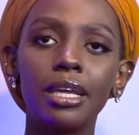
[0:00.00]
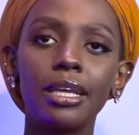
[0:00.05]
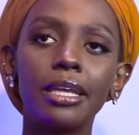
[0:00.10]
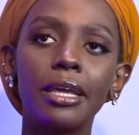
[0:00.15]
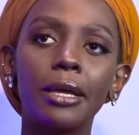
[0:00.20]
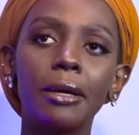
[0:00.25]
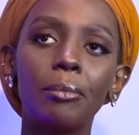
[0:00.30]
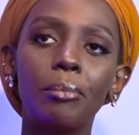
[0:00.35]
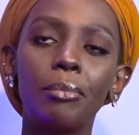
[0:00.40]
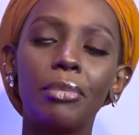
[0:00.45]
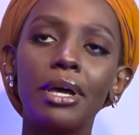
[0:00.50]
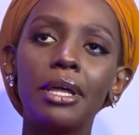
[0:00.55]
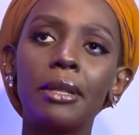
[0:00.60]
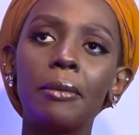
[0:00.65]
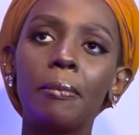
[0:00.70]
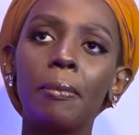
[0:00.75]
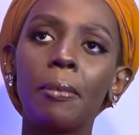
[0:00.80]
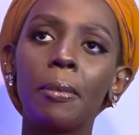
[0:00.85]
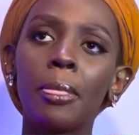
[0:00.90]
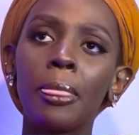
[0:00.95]
Yeah,
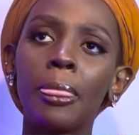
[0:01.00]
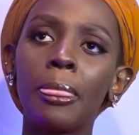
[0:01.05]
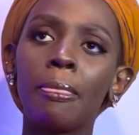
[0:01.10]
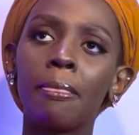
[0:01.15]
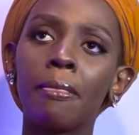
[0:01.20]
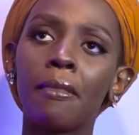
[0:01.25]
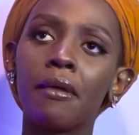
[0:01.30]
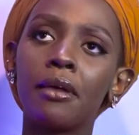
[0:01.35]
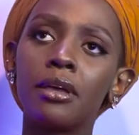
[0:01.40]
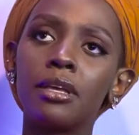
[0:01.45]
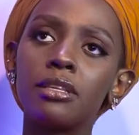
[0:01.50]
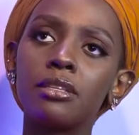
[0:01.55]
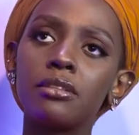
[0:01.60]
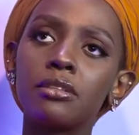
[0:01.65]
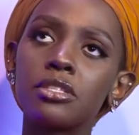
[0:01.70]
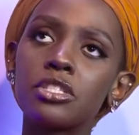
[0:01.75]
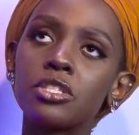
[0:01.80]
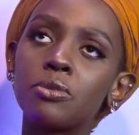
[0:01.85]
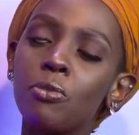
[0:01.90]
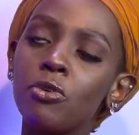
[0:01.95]
but
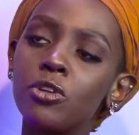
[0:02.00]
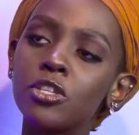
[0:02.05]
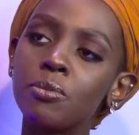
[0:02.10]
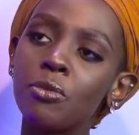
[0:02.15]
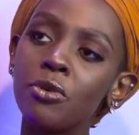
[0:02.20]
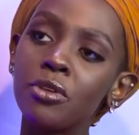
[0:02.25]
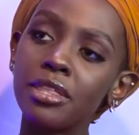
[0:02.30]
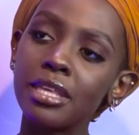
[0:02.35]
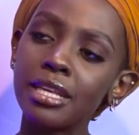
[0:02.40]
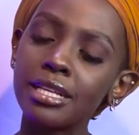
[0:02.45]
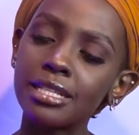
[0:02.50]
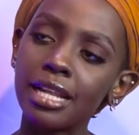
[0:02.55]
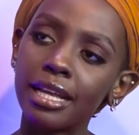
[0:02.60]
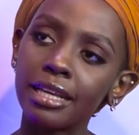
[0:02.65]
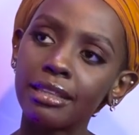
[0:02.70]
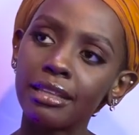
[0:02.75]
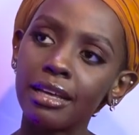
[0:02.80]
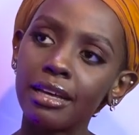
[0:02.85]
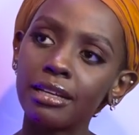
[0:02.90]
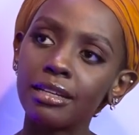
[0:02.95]
small things
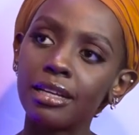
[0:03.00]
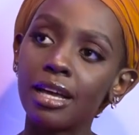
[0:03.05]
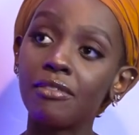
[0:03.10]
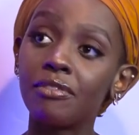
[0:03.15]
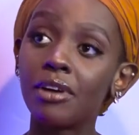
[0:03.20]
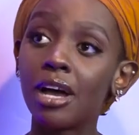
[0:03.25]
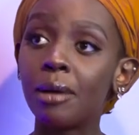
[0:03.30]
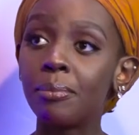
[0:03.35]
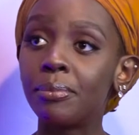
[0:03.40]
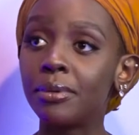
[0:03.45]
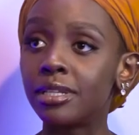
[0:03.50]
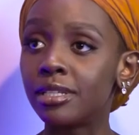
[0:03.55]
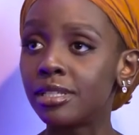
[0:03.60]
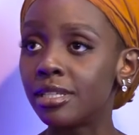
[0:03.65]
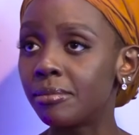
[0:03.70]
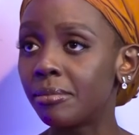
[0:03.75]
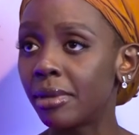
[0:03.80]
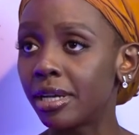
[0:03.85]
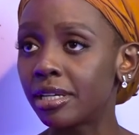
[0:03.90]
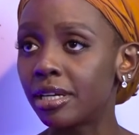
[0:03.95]
like that have happened
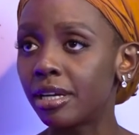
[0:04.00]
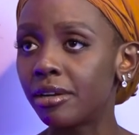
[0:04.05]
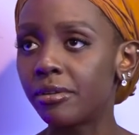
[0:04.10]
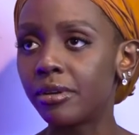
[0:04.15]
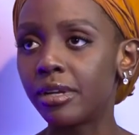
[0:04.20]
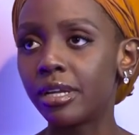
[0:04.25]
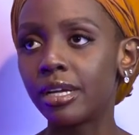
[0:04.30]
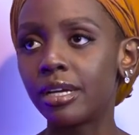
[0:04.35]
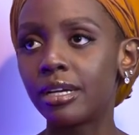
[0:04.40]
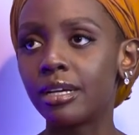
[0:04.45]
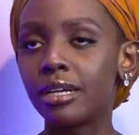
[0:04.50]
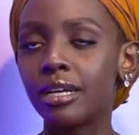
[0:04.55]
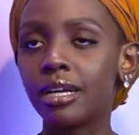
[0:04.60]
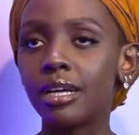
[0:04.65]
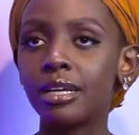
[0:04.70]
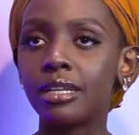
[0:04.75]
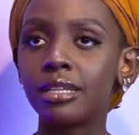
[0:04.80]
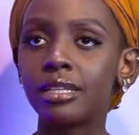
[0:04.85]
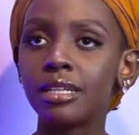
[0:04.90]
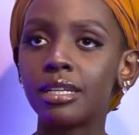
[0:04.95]
in my career,
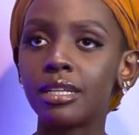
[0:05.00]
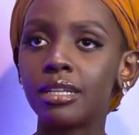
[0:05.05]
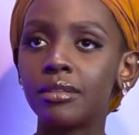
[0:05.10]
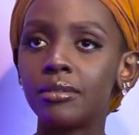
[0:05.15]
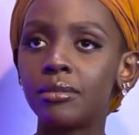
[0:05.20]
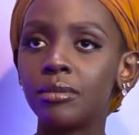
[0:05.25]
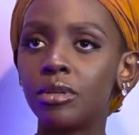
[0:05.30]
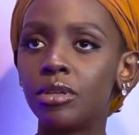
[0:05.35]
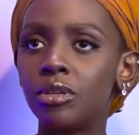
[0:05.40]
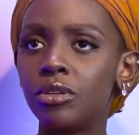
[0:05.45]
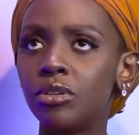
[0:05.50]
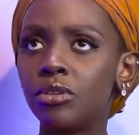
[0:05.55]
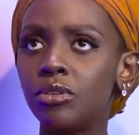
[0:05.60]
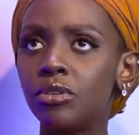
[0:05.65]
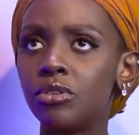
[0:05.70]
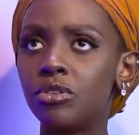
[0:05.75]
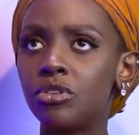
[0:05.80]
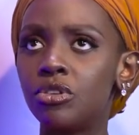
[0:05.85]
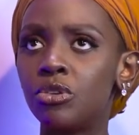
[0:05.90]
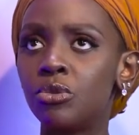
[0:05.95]
and
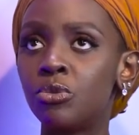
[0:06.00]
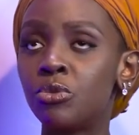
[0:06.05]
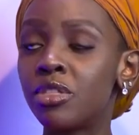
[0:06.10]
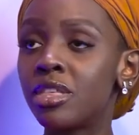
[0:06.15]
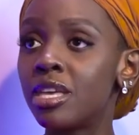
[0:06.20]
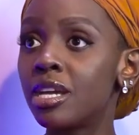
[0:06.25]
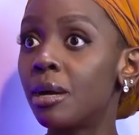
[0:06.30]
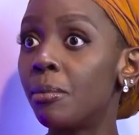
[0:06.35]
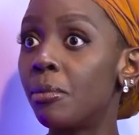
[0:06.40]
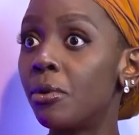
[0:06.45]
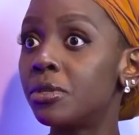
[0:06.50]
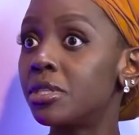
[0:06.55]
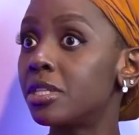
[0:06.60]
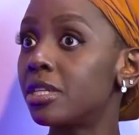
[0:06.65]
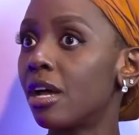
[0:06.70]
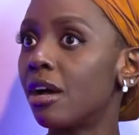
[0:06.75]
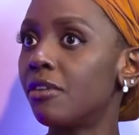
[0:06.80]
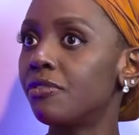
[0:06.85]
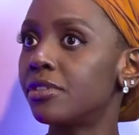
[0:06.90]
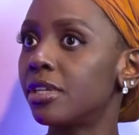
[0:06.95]
you think about
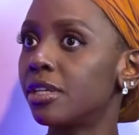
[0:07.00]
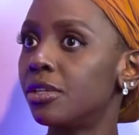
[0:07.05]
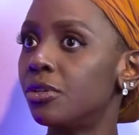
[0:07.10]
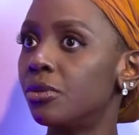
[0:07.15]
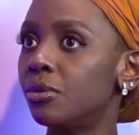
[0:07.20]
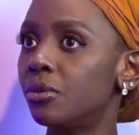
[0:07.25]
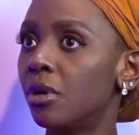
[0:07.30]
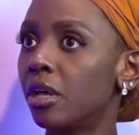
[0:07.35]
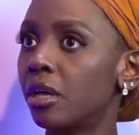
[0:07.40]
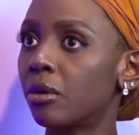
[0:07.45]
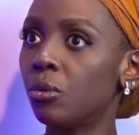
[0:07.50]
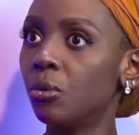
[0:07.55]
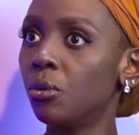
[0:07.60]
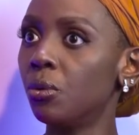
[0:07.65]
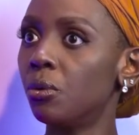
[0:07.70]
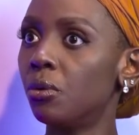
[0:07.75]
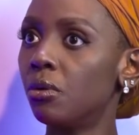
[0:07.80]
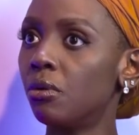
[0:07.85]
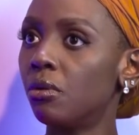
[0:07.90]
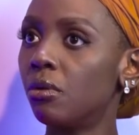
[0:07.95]
it after, you like,
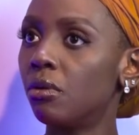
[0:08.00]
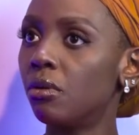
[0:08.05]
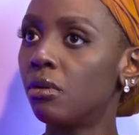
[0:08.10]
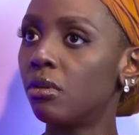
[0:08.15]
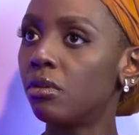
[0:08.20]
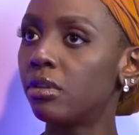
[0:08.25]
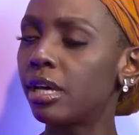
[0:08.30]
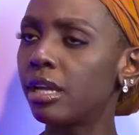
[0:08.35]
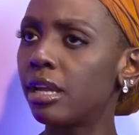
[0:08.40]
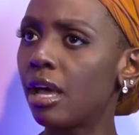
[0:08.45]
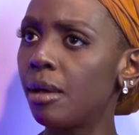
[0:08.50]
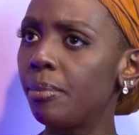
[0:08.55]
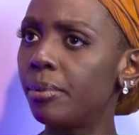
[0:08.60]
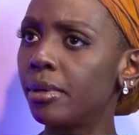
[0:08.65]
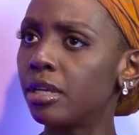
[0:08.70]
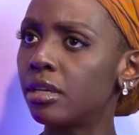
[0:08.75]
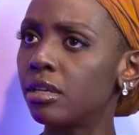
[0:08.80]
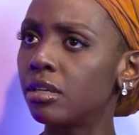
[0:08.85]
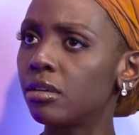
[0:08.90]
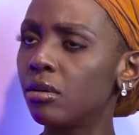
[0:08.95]
oh, that
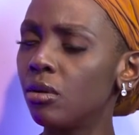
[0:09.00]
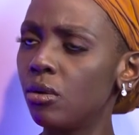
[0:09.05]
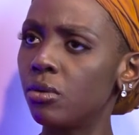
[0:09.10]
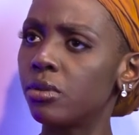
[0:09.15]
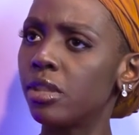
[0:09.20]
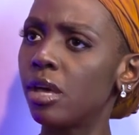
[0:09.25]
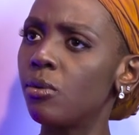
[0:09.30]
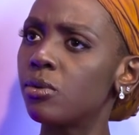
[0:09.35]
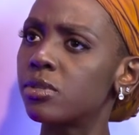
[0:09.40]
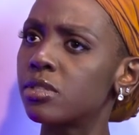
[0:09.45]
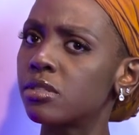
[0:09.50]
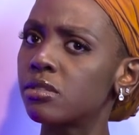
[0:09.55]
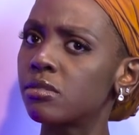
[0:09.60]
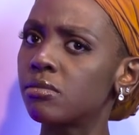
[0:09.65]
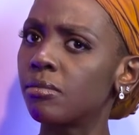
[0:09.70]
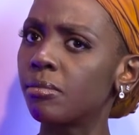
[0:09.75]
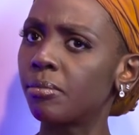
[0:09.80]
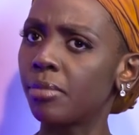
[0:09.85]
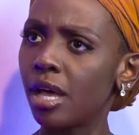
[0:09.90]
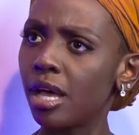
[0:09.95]
happened. Oh, that was
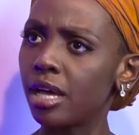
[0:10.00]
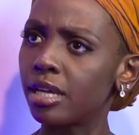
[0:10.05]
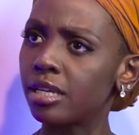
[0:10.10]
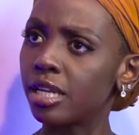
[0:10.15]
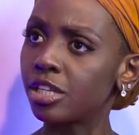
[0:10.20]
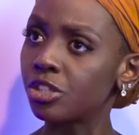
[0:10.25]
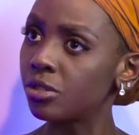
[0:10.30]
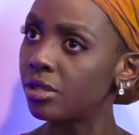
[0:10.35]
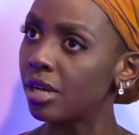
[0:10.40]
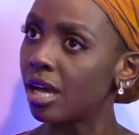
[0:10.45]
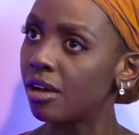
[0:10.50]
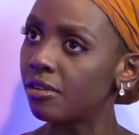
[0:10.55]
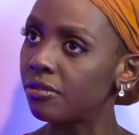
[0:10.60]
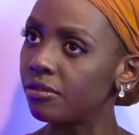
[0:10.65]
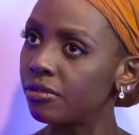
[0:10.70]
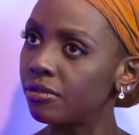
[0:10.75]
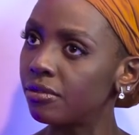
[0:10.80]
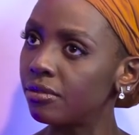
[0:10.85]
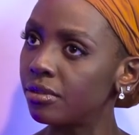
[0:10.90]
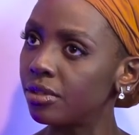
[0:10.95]
bad. I shouldn't
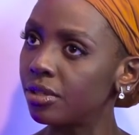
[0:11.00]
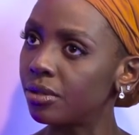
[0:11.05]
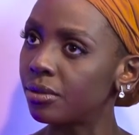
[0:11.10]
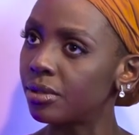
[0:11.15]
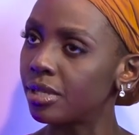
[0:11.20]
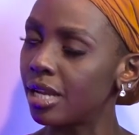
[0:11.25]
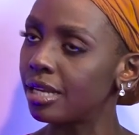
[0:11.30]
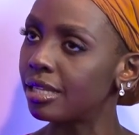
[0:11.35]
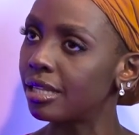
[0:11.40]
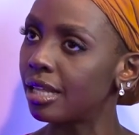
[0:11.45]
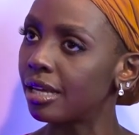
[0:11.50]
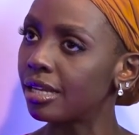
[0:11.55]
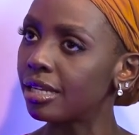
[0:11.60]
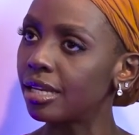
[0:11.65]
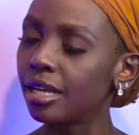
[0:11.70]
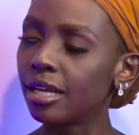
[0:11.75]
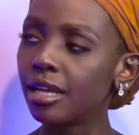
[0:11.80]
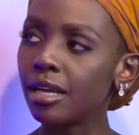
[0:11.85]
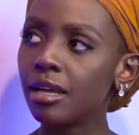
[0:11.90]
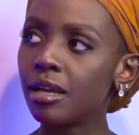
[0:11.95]
have, you know, done that.
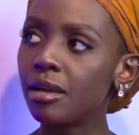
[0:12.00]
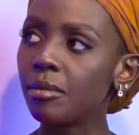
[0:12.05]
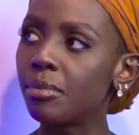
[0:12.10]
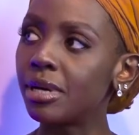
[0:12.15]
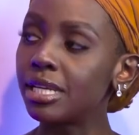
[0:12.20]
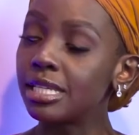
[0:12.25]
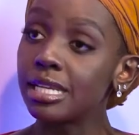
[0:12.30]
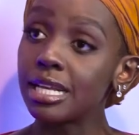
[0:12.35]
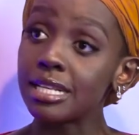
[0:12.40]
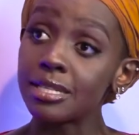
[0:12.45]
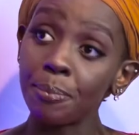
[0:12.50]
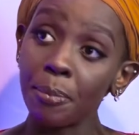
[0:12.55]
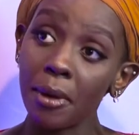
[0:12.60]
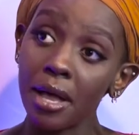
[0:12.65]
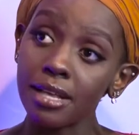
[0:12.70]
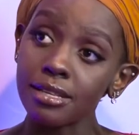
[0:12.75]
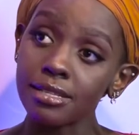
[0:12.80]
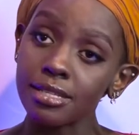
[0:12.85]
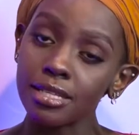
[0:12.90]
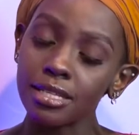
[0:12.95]
But it has
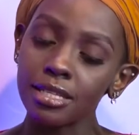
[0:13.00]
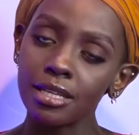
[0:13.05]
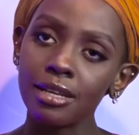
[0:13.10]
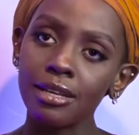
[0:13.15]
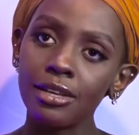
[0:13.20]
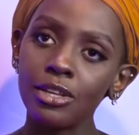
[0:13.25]
passed.